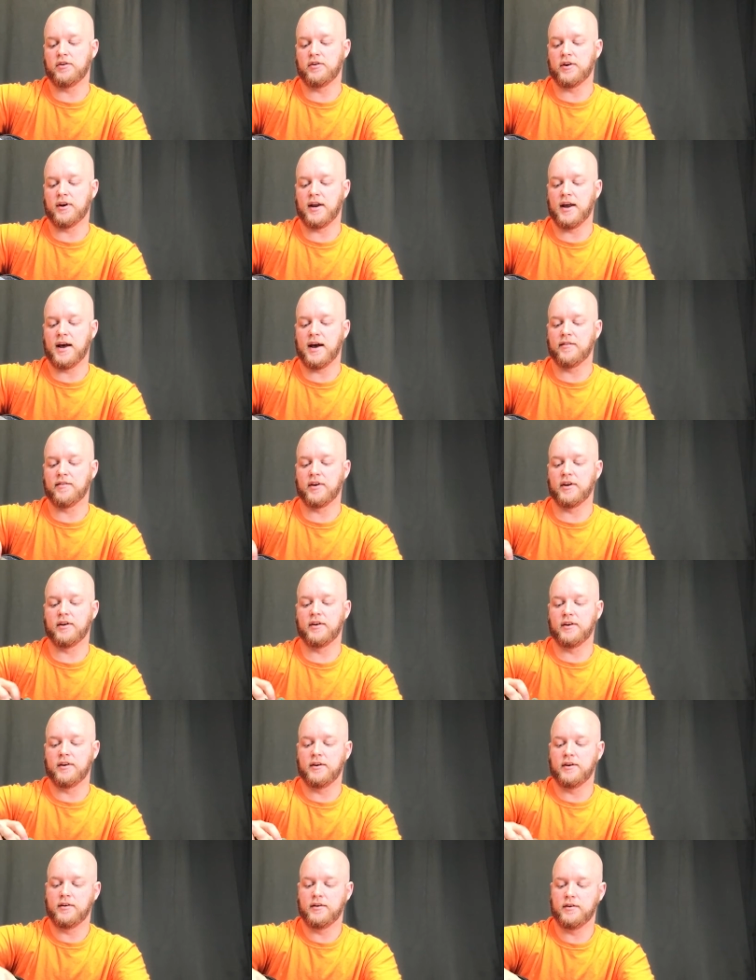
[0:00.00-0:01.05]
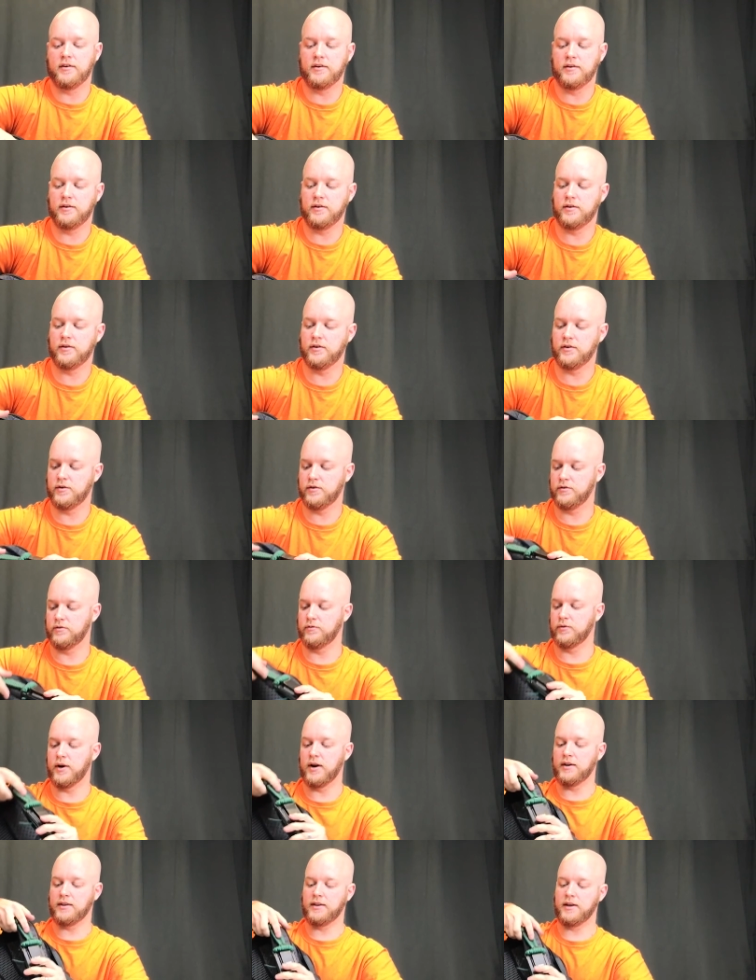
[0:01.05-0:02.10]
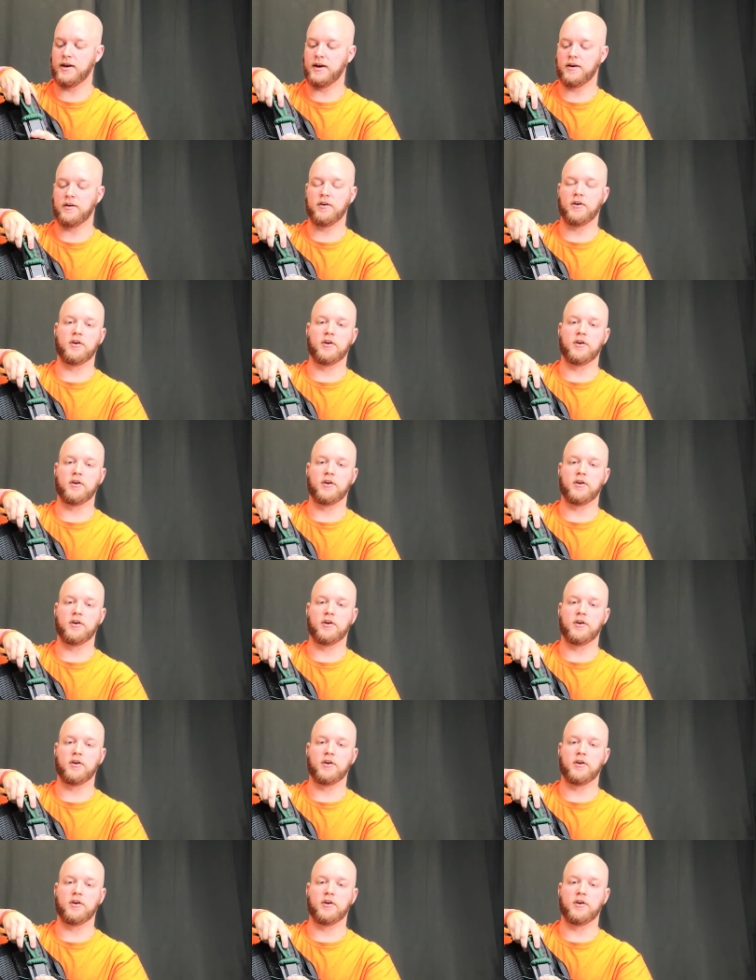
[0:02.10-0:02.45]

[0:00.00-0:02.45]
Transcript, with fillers: You can have it right there